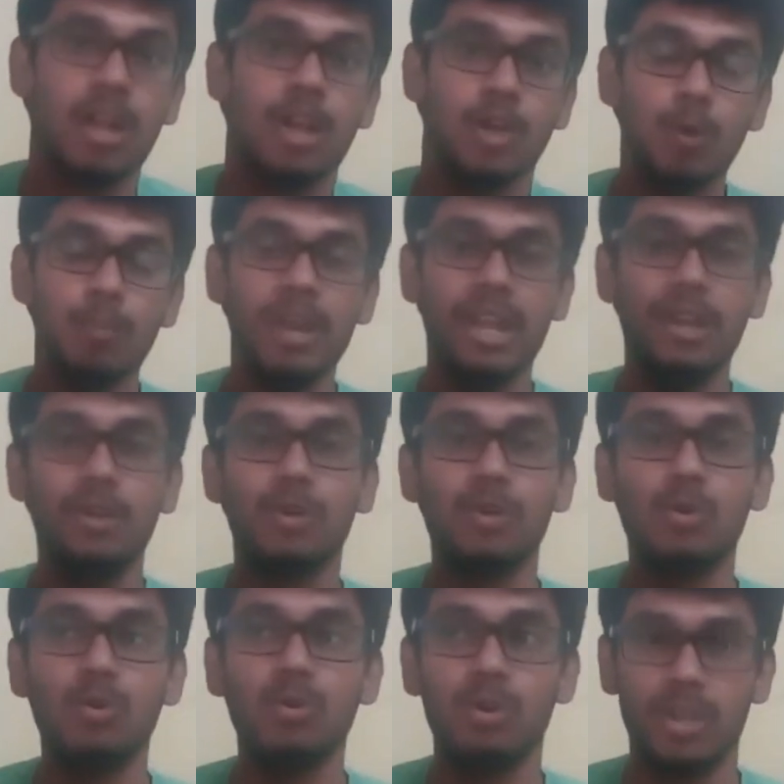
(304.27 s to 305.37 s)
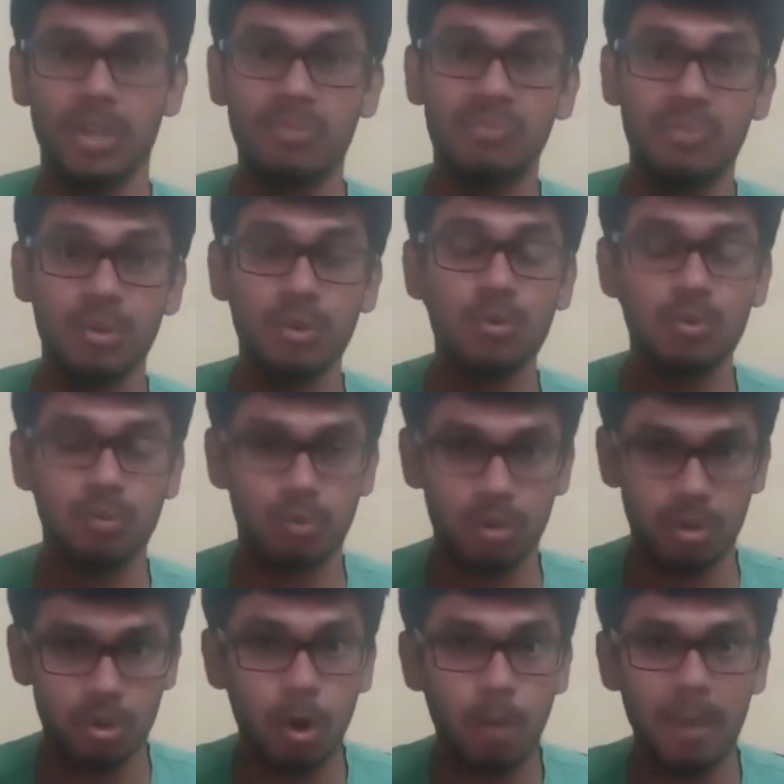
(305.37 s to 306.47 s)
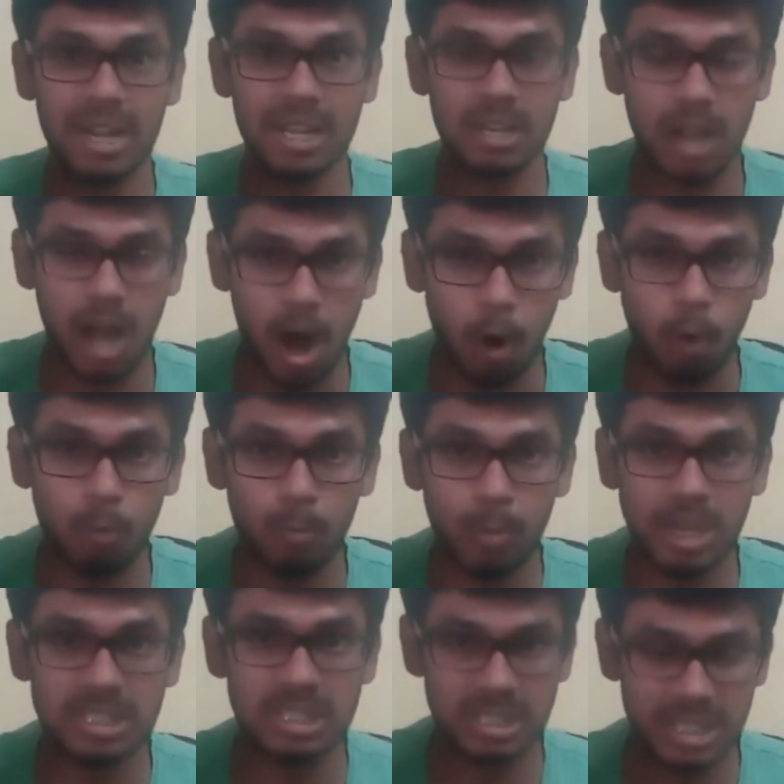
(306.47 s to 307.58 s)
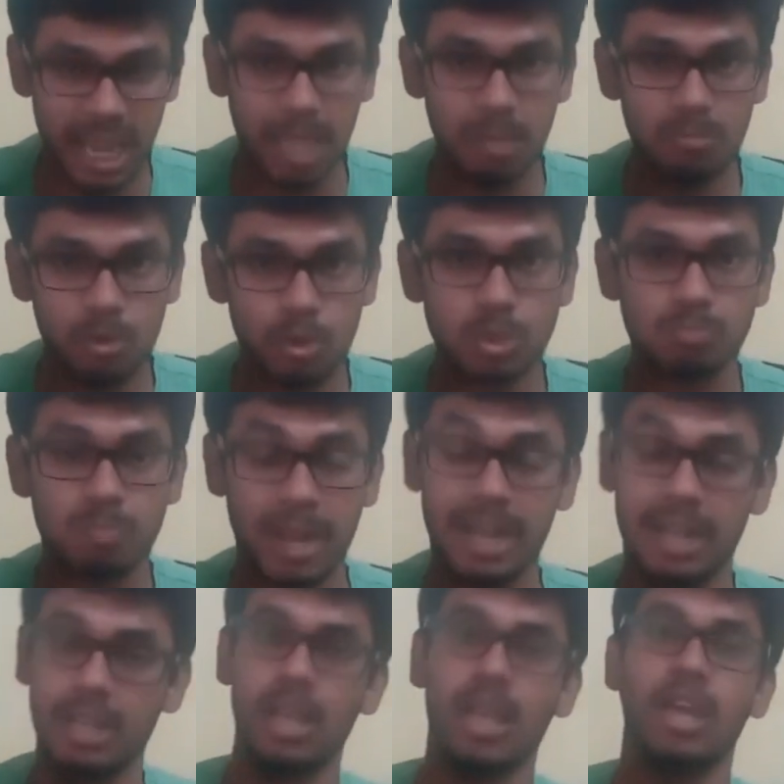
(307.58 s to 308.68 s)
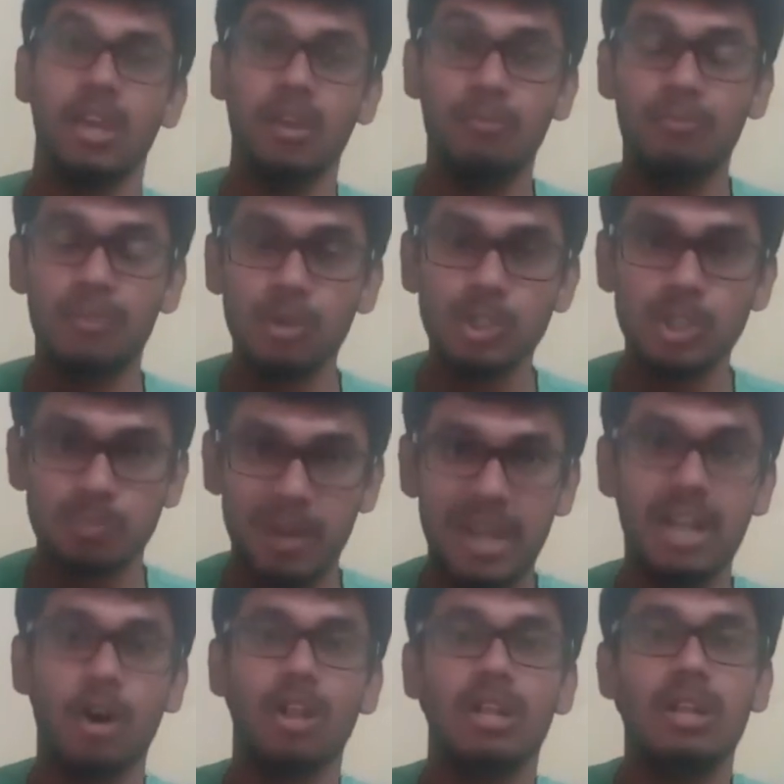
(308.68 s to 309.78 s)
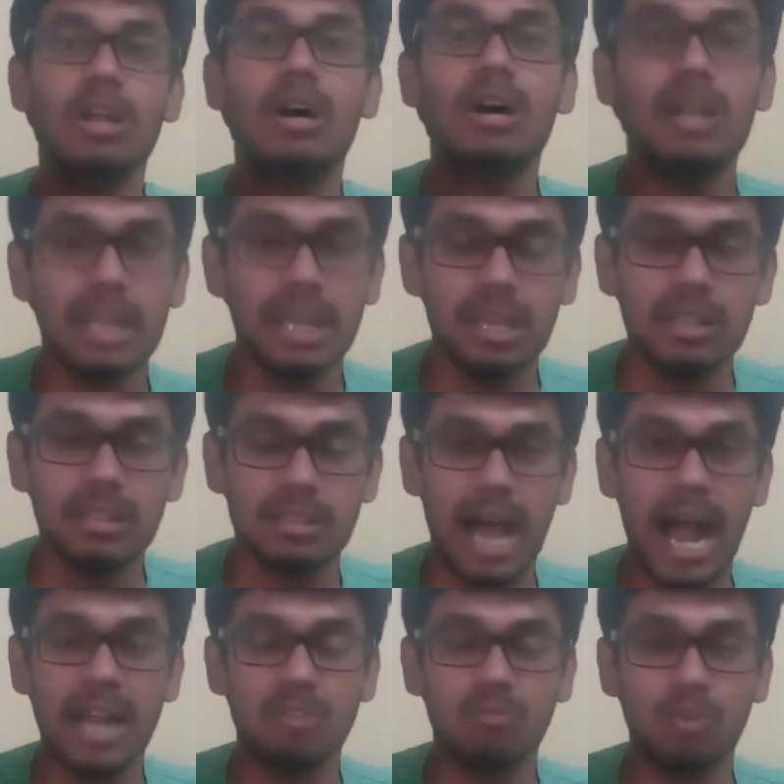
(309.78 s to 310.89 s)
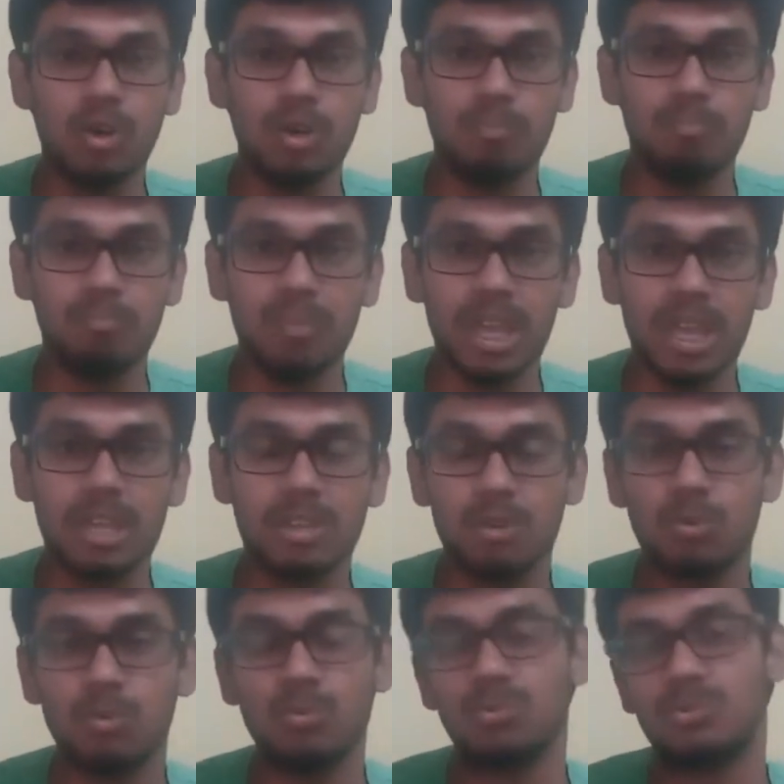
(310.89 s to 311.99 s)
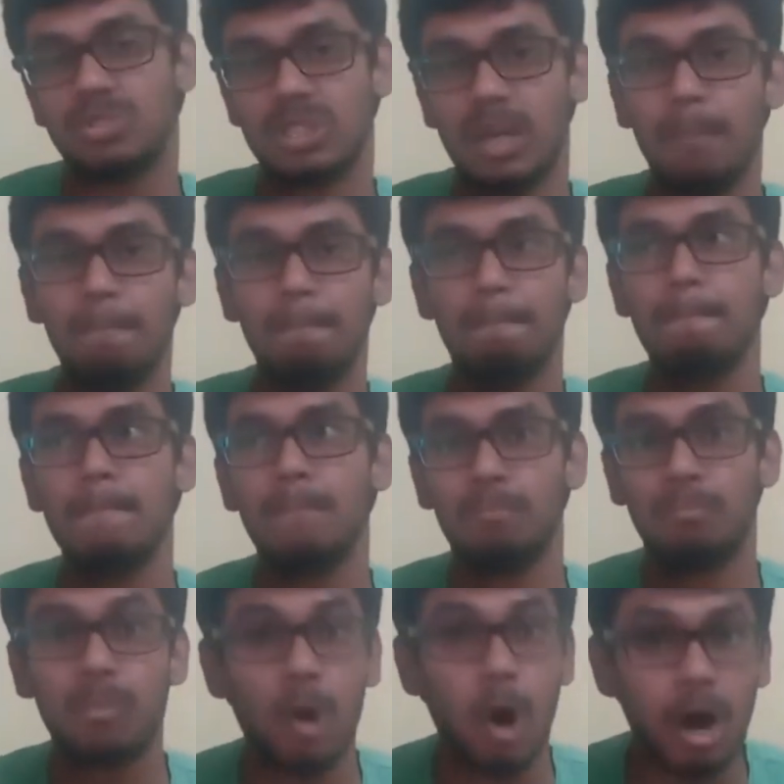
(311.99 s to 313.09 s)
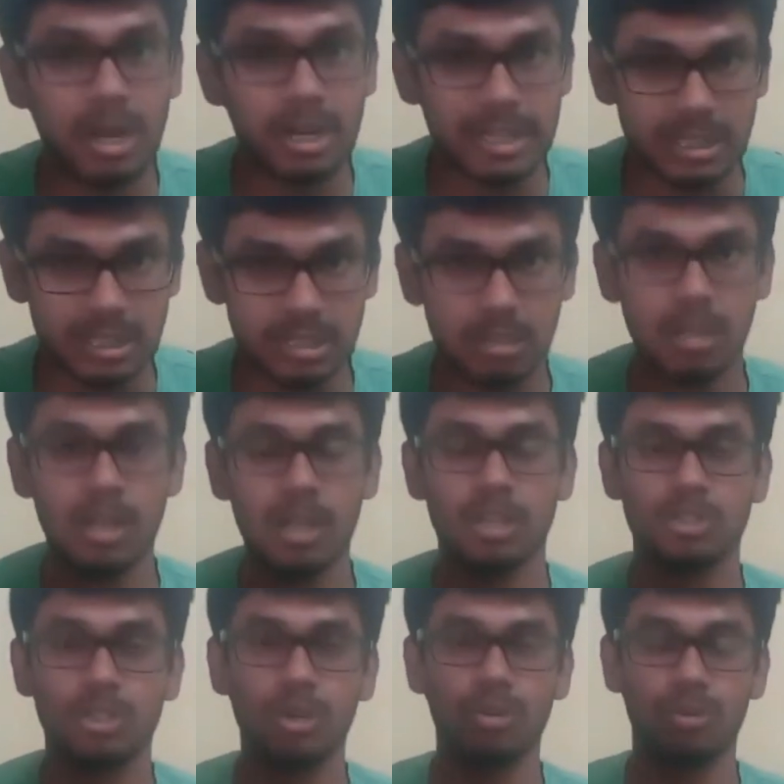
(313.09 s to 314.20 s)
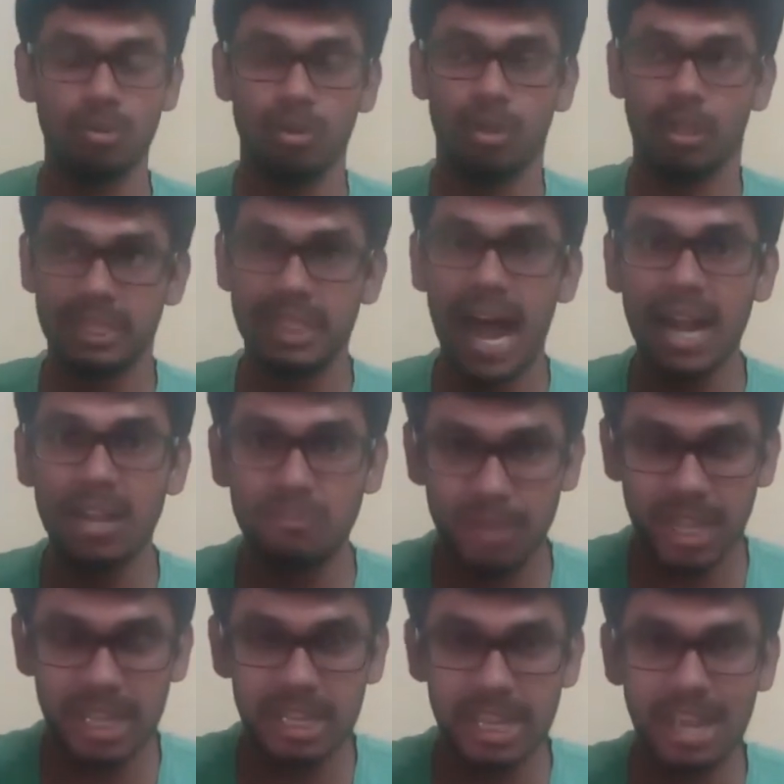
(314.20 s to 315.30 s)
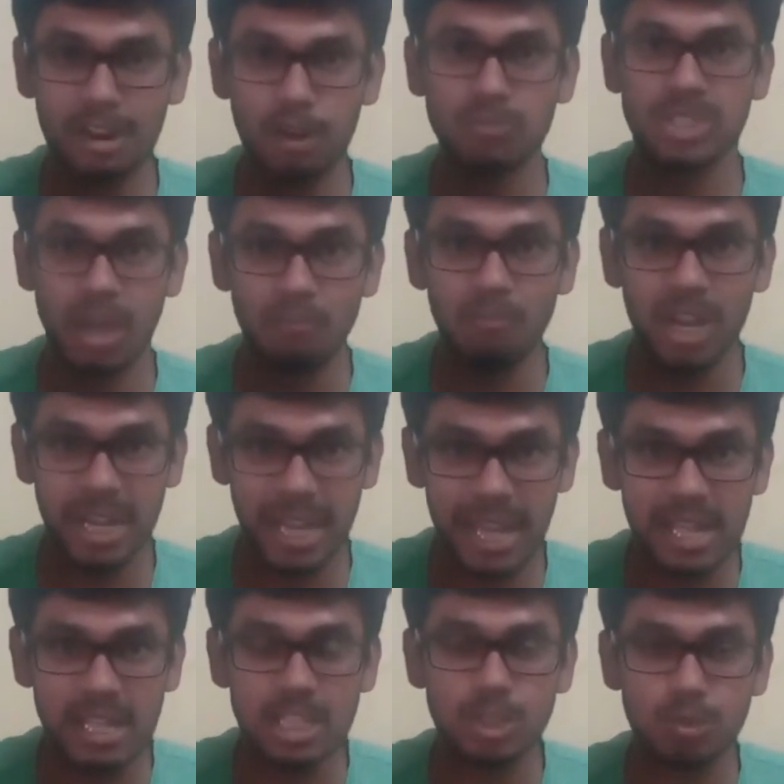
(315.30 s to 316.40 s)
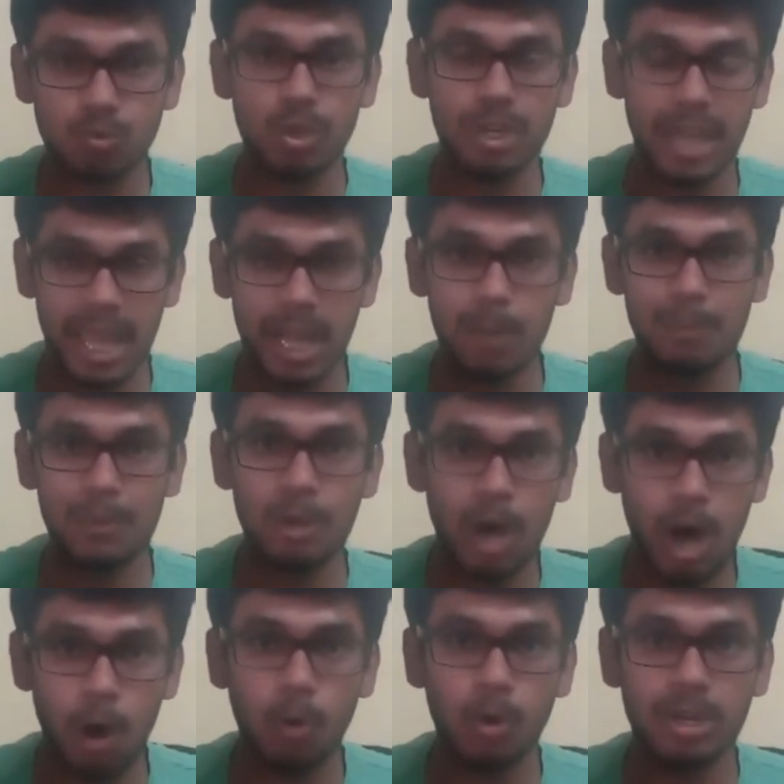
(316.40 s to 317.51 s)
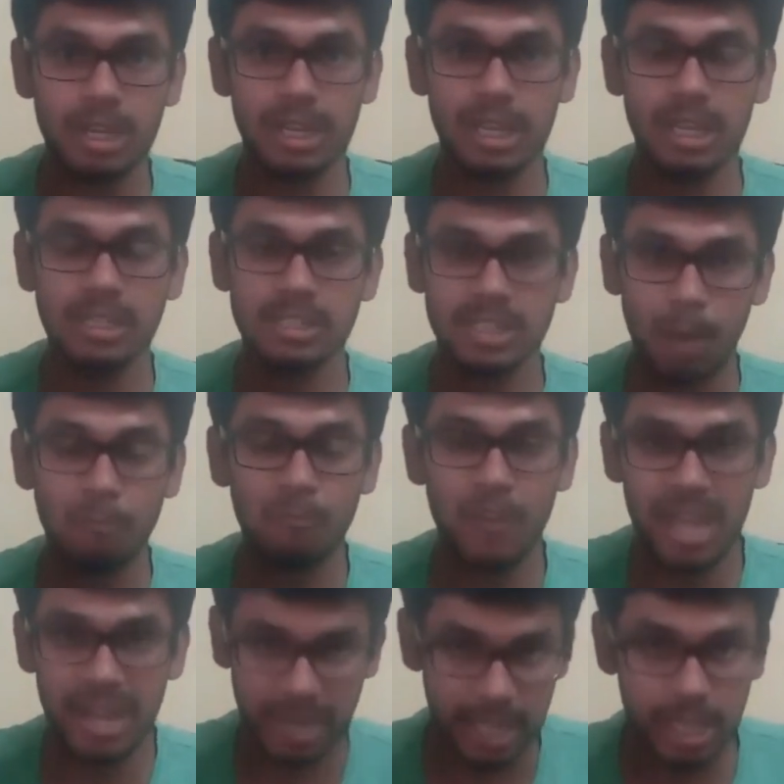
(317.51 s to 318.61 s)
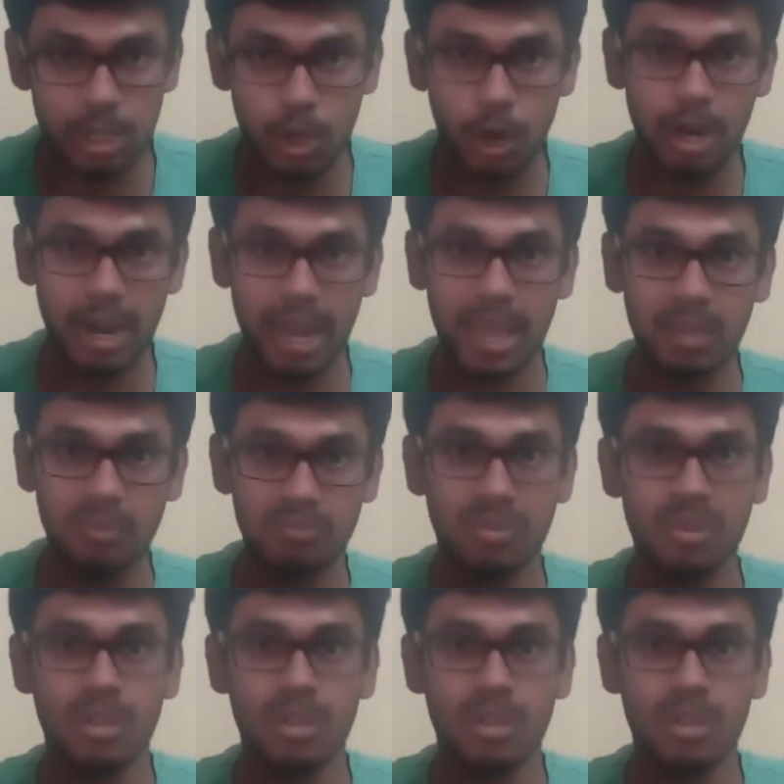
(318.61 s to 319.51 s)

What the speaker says: To be true, if you, no matter how much time you spend, if you spend on learning, that would make you some progress. So that failure of someone else would help you out in somewhere in your life